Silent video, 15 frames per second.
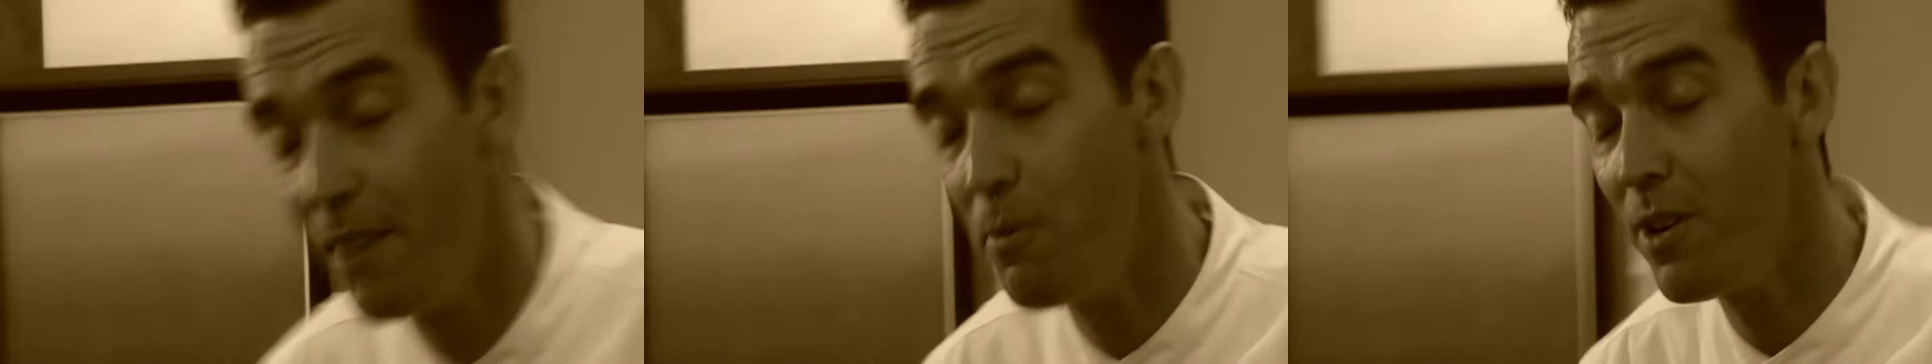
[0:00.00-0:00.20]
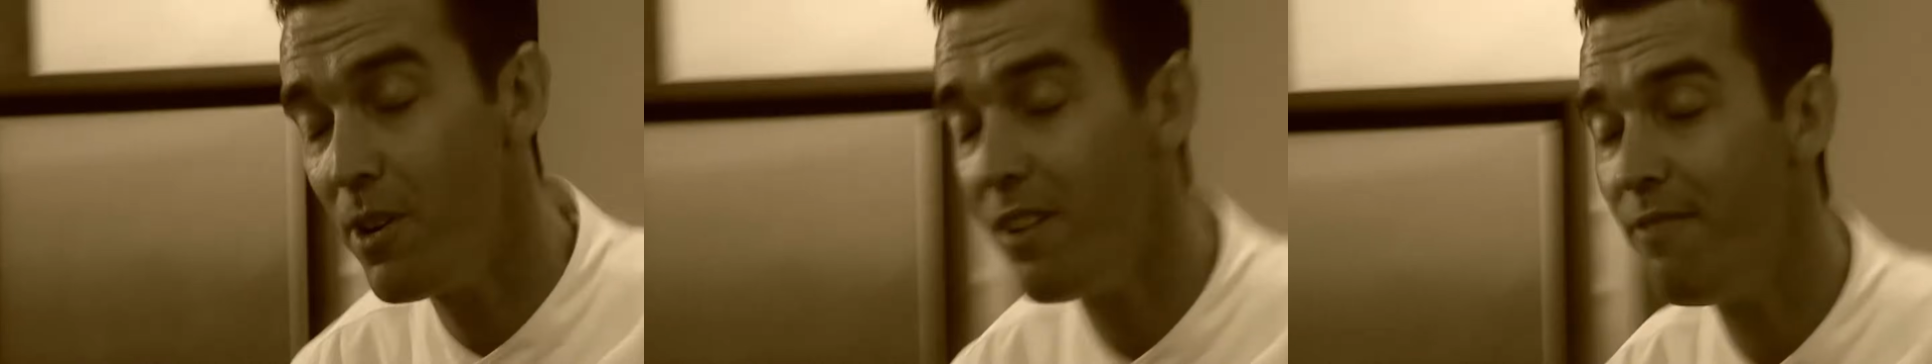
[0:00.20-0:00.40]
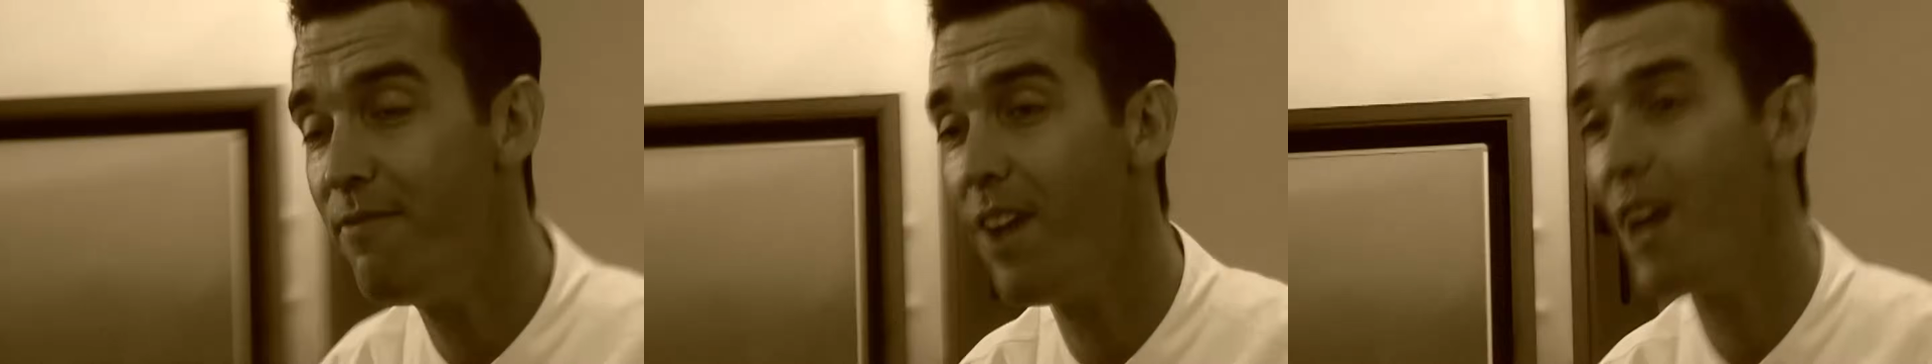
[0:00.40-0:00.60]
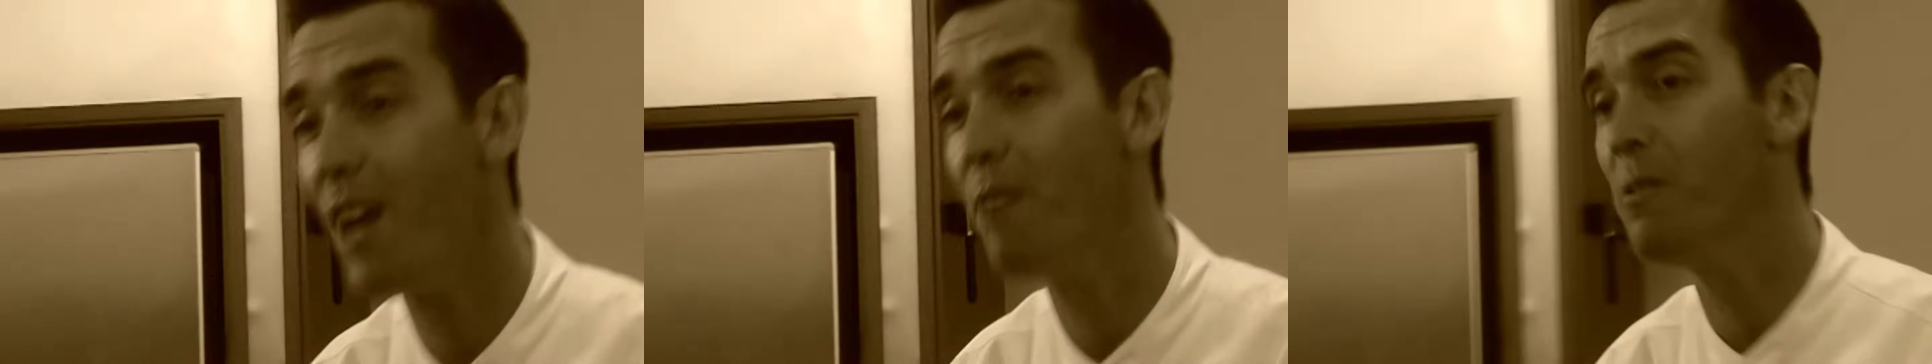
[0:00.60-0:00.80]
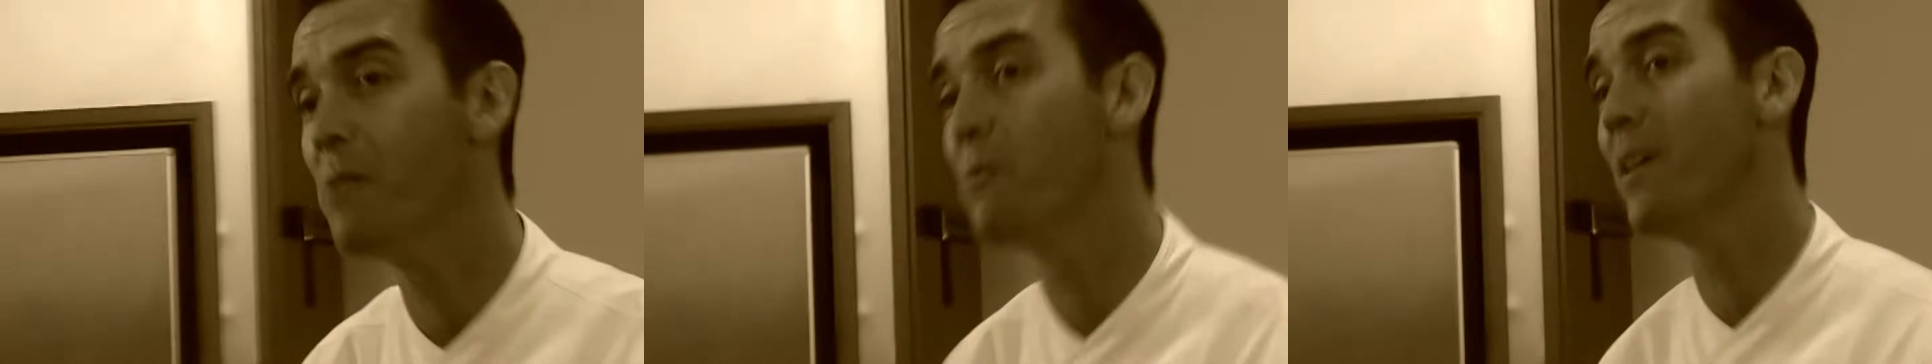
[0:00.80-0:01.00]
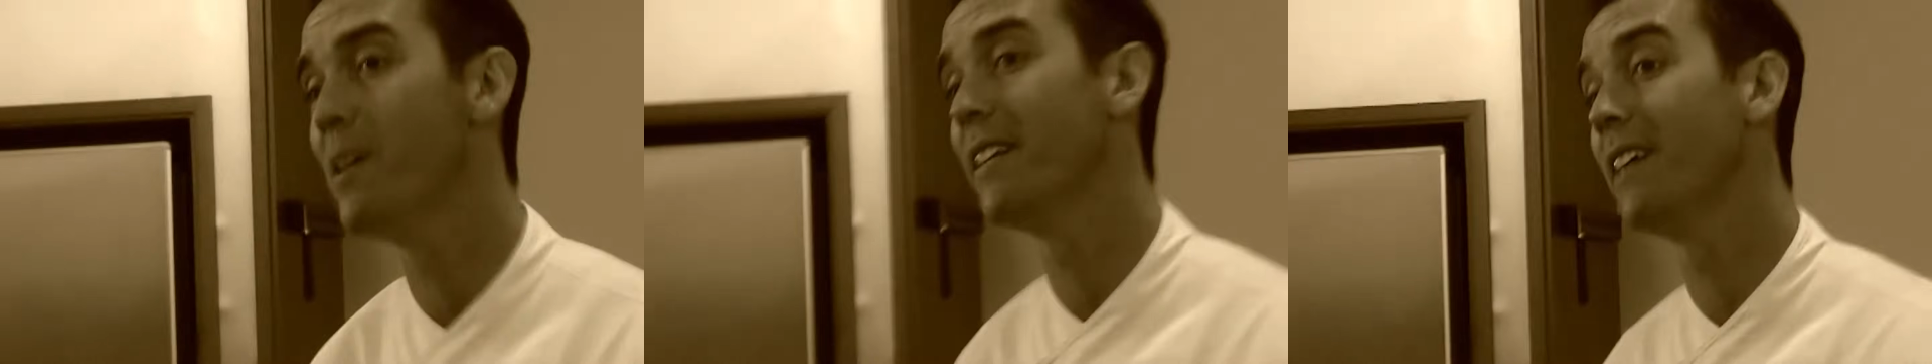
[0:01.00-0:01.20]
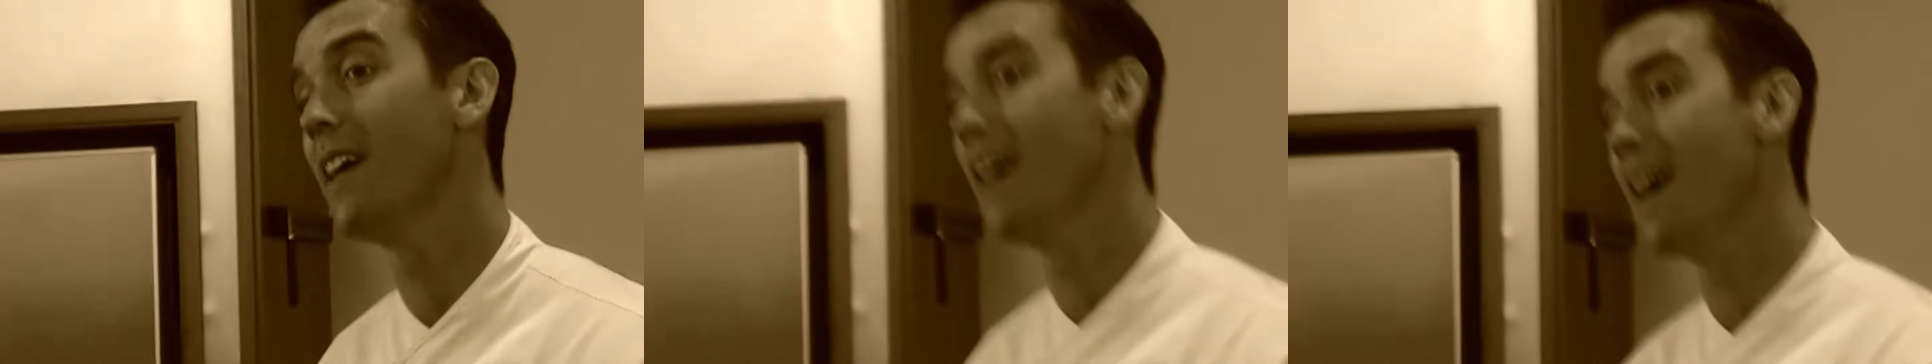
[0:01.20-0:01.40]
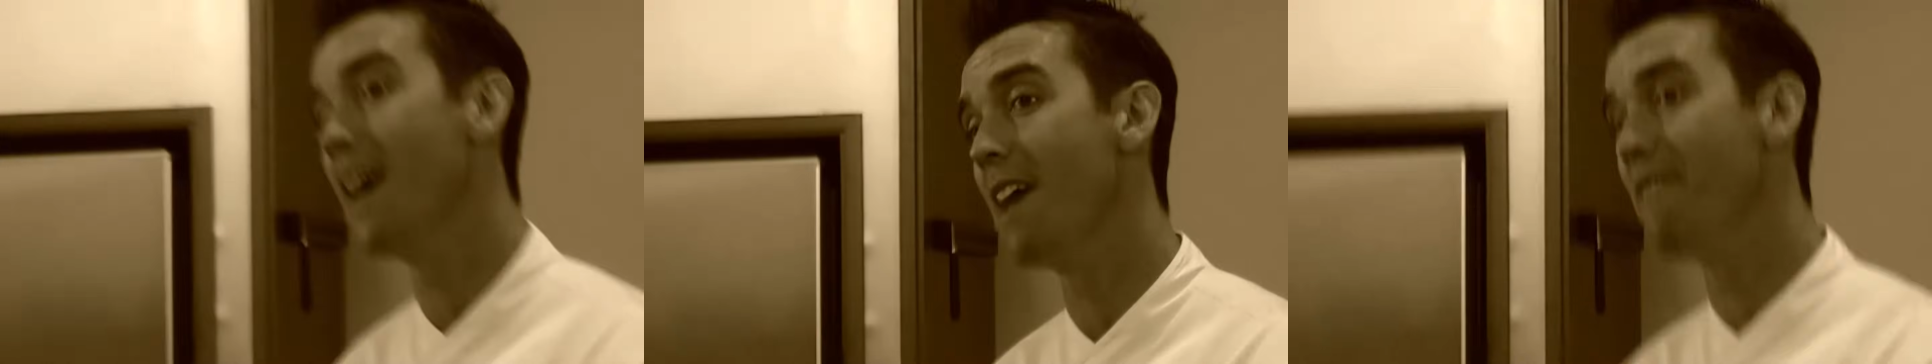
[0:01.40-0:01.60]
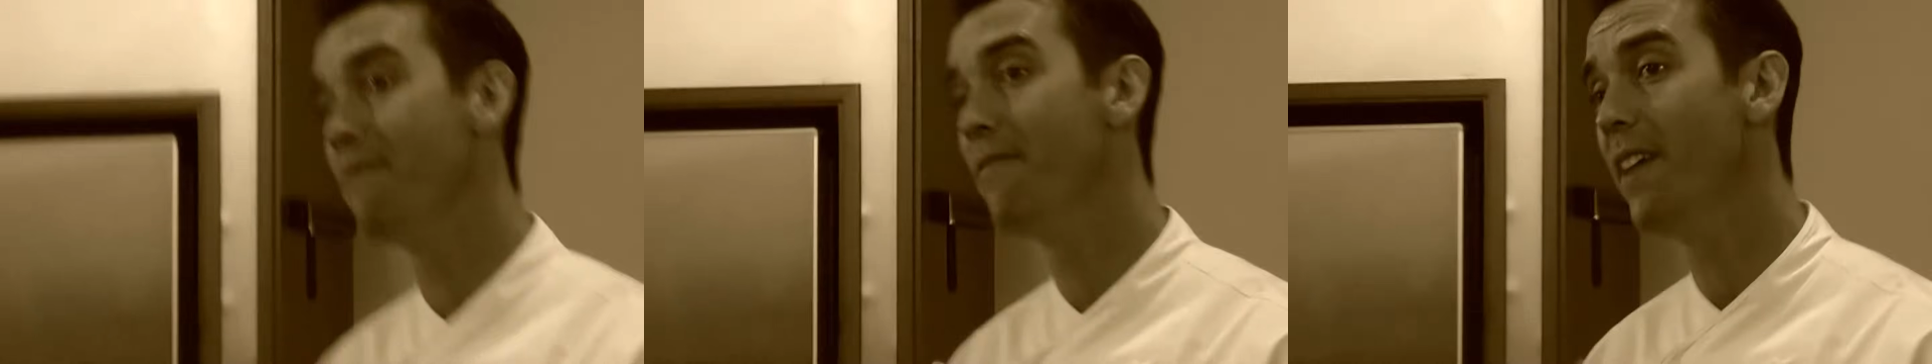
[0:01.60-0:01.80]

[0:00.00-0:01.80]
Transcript: Then we're going to follow it with a